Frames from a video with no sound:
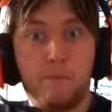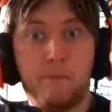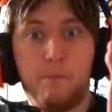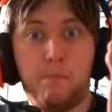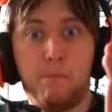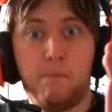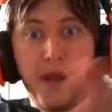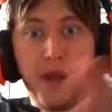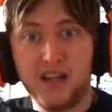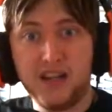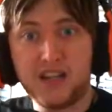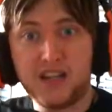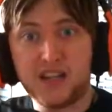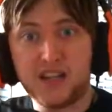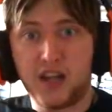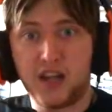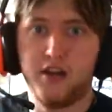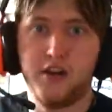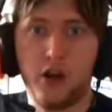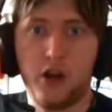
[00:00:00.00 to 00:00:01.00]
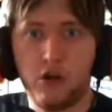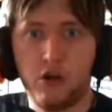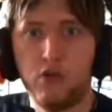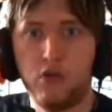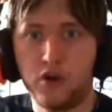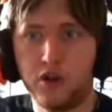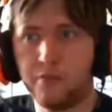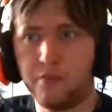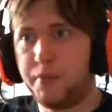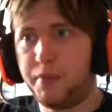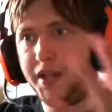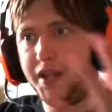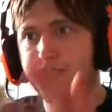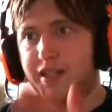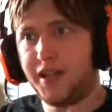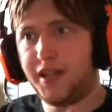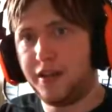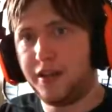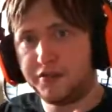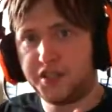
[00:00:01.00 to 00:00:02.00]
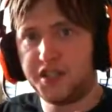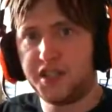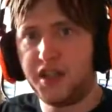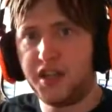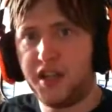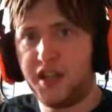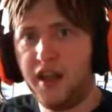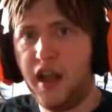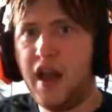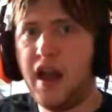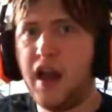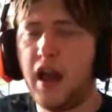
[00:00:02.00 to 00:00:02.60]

base and no longer be a DLC.